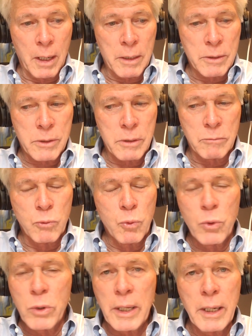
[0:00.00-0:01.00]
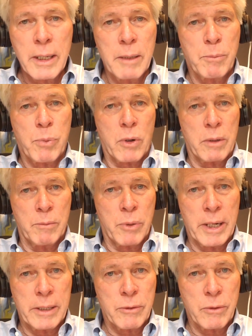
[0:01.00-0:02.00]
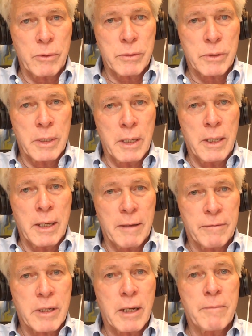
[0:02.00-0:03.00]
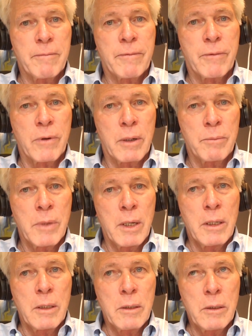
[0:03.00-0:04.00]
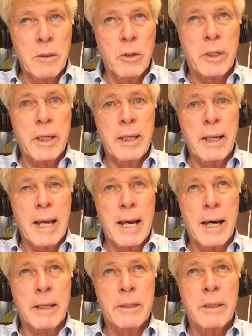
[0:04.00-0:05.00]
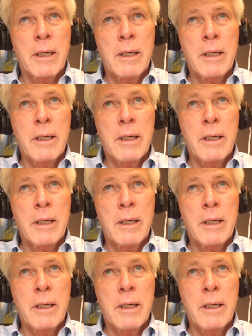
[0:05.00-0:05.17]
some really important breakthroughs have come from looking at